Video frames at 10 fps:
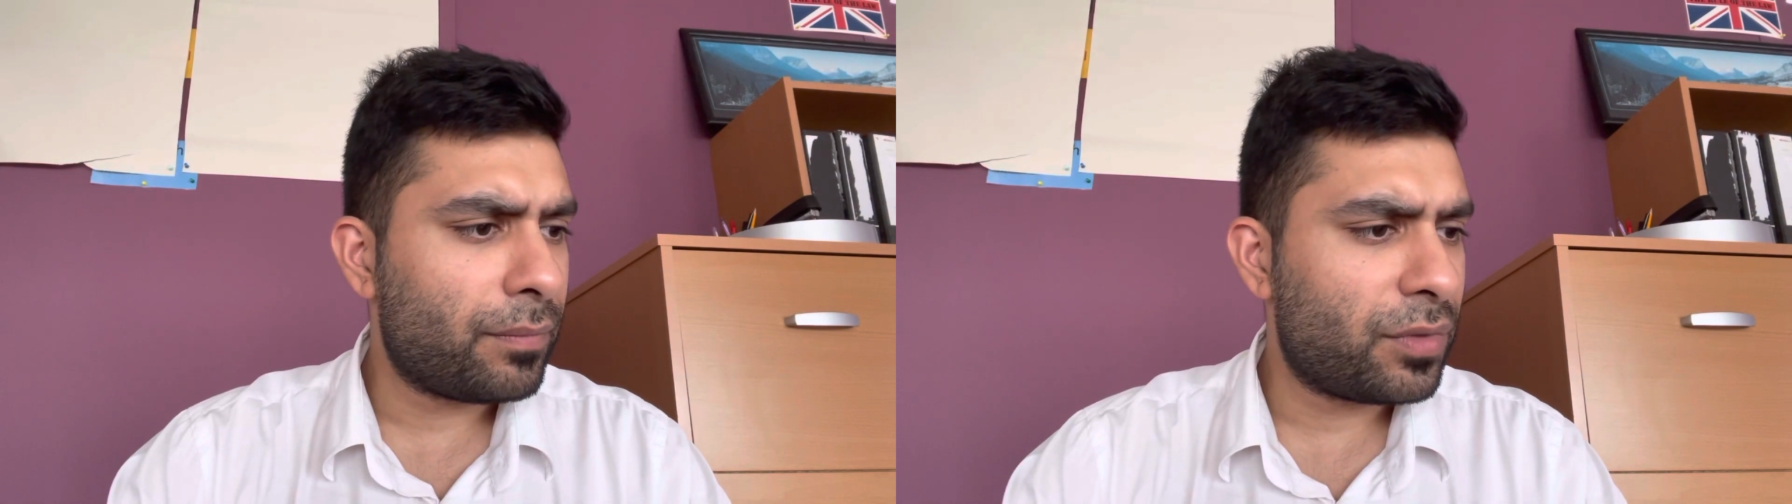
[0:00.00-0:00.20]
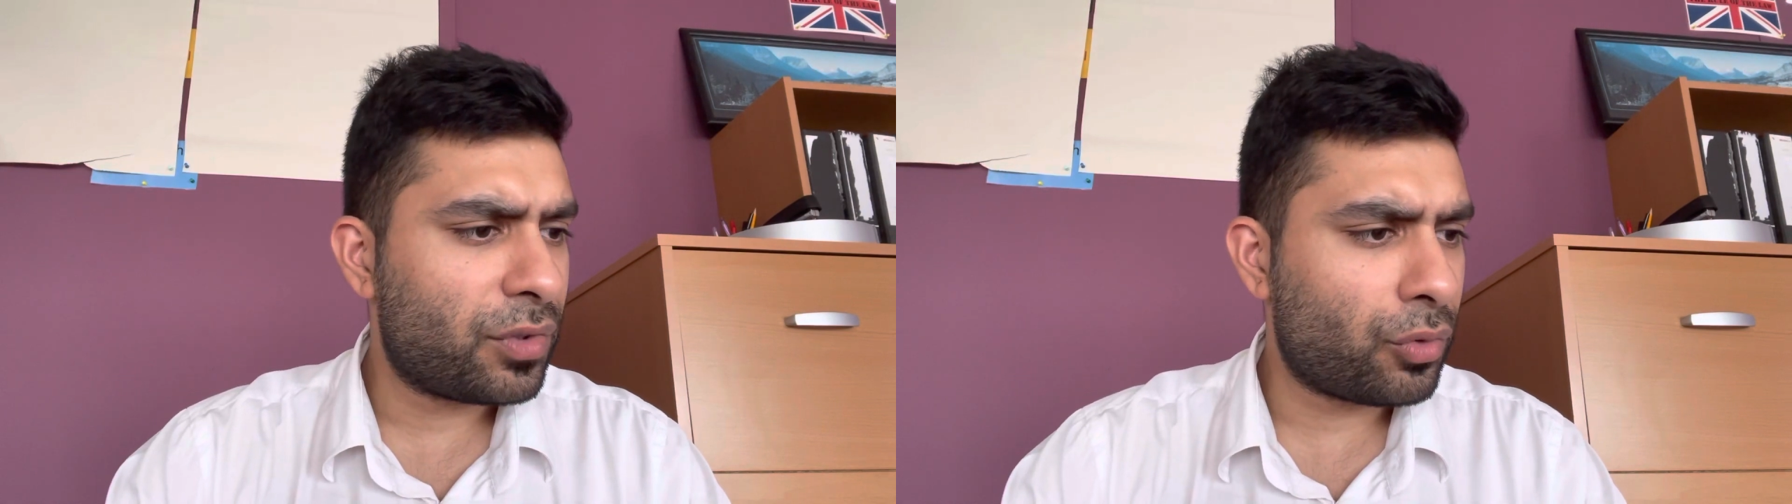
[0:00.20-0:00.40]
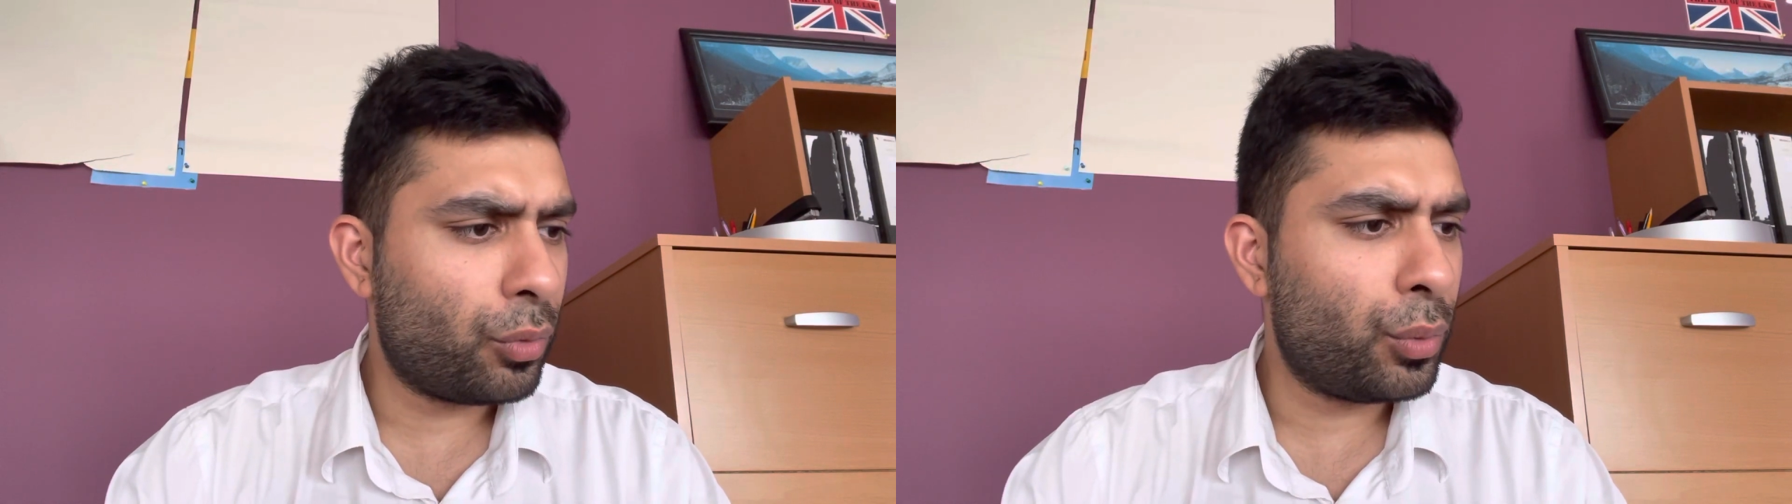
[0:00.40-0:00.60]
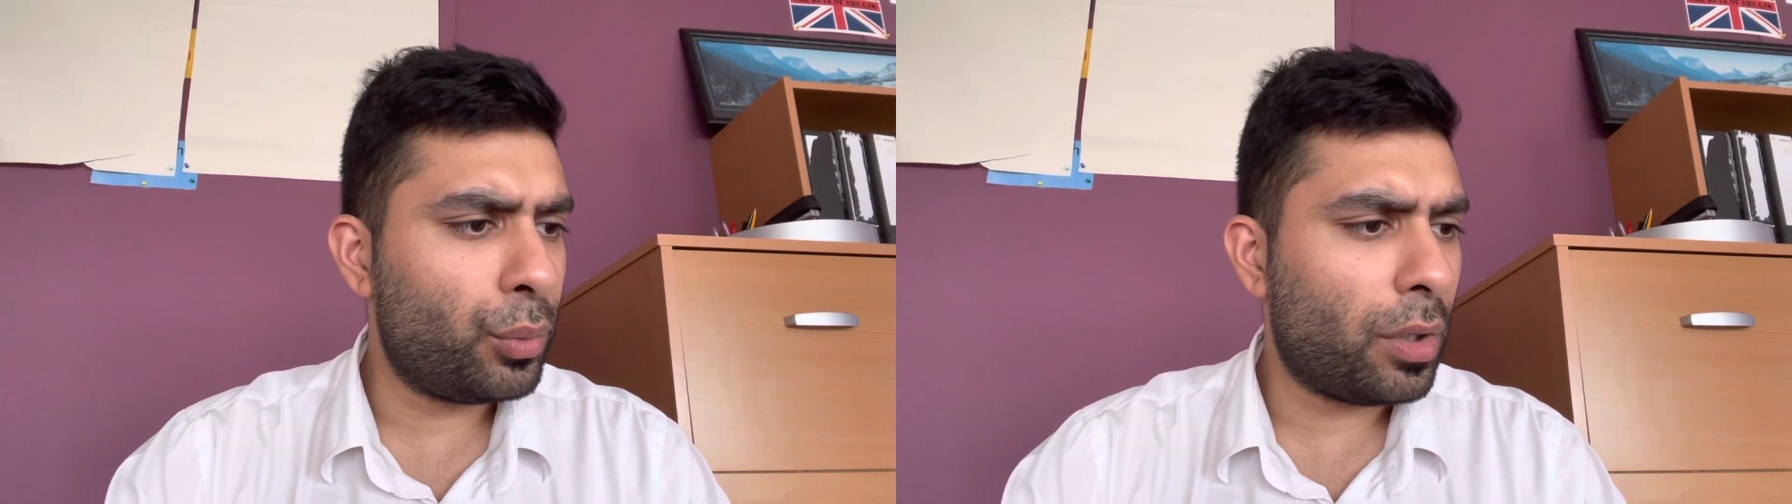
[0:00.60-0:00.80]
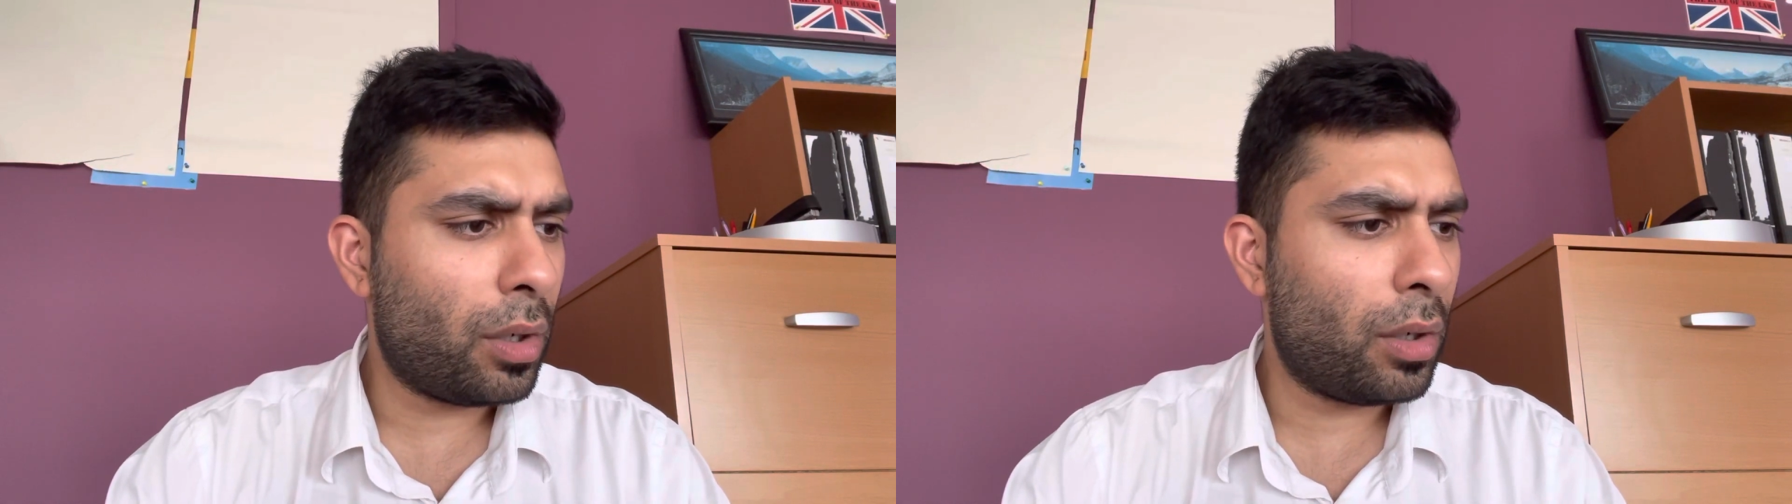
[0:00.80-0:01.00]

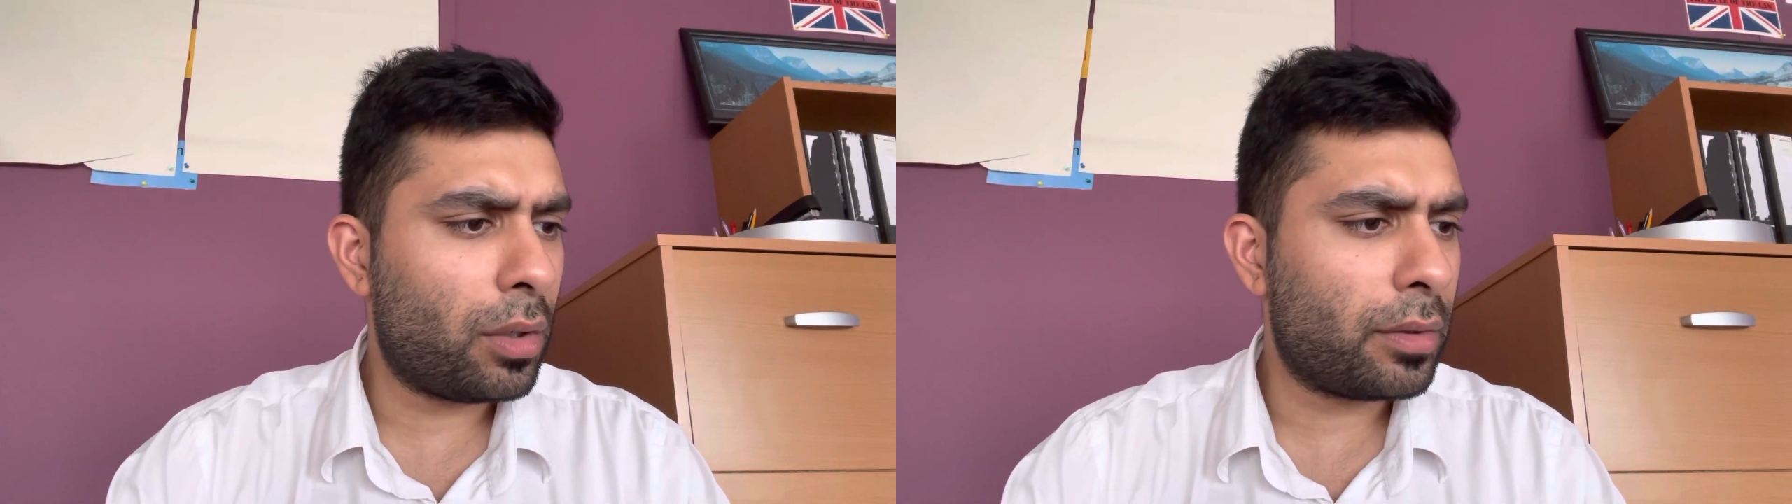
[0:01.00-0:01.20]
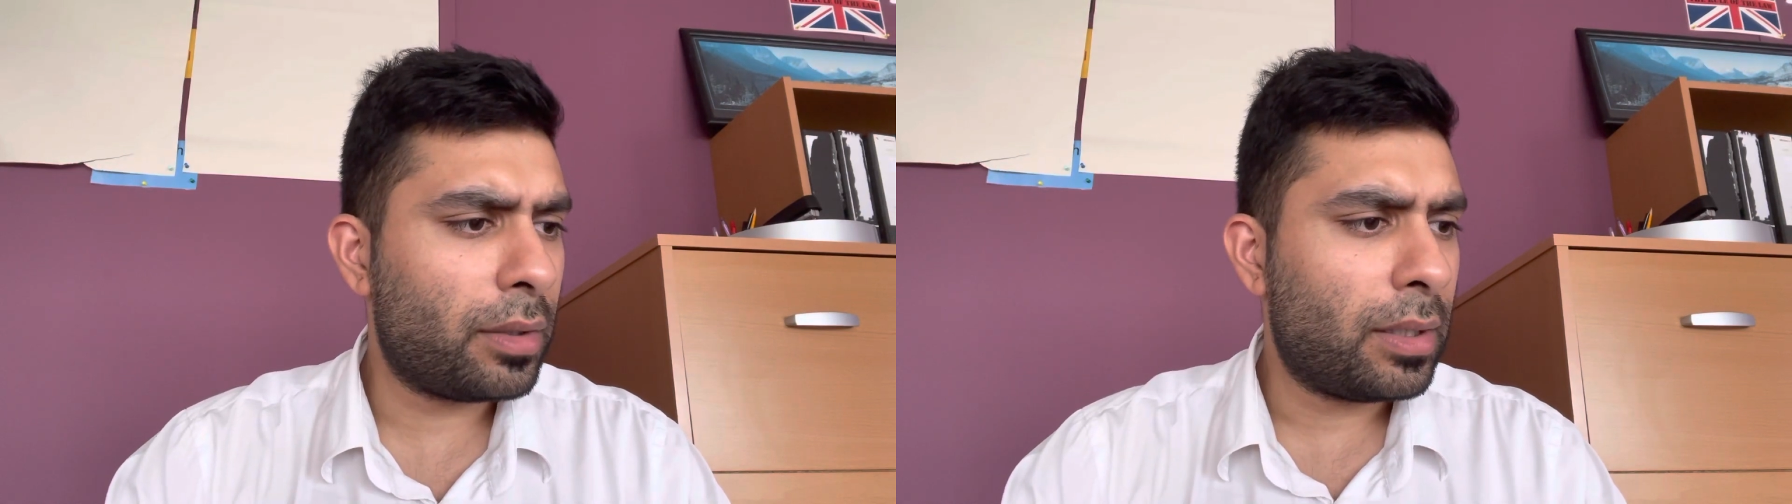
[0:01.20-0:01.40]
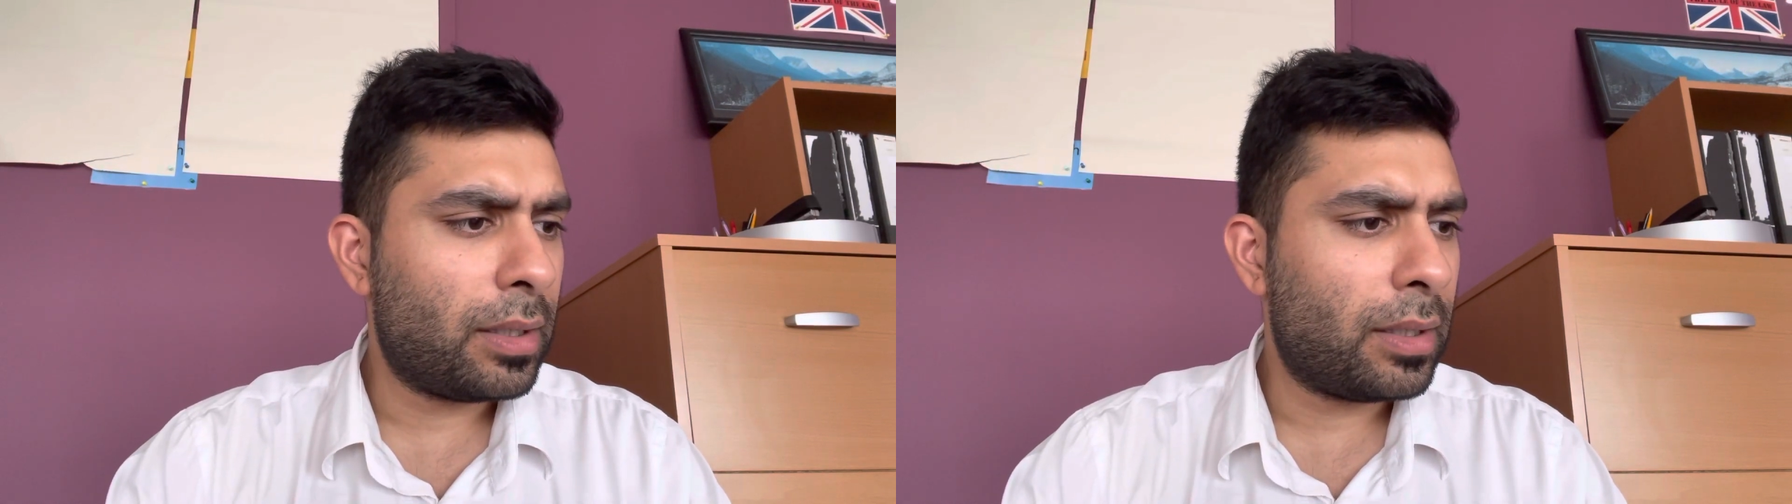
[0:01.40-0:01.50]
screwed on